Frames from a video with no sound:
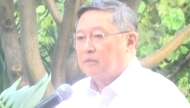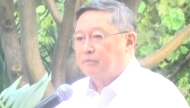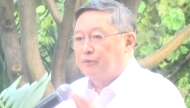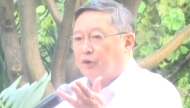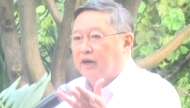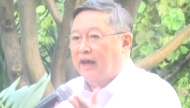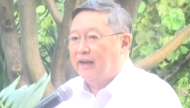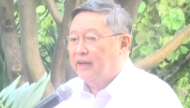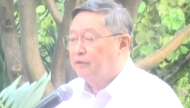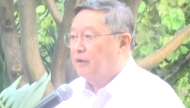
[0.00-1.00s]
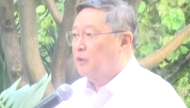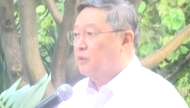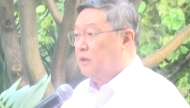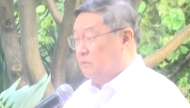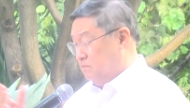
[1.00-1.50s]
Before I leave, I
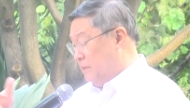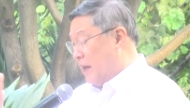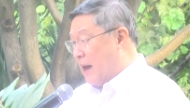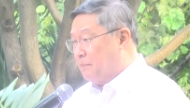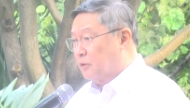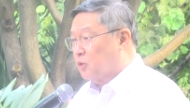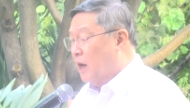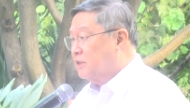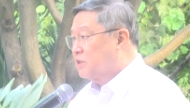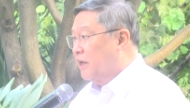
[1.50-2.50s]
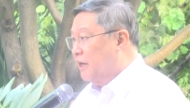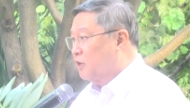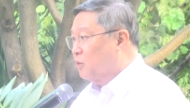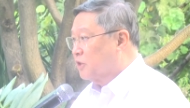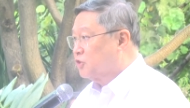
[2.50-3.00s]
would be happy to answer any
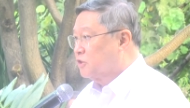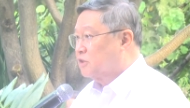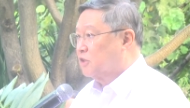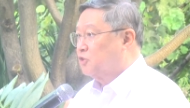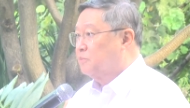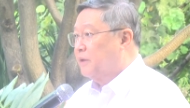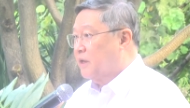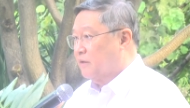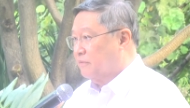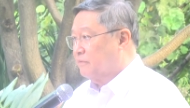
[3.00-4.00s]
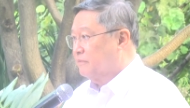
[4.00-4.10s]
questions that you may have.